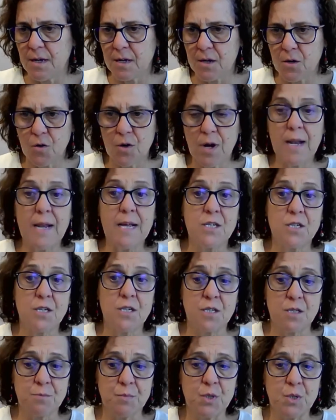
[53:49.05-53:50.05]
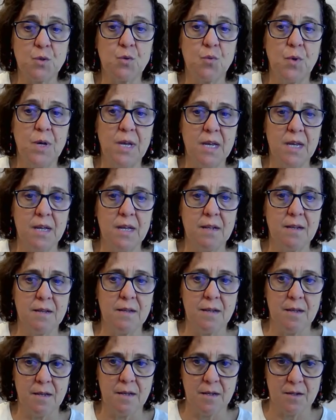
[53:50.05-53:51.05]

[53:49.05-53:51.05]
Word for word: correlations between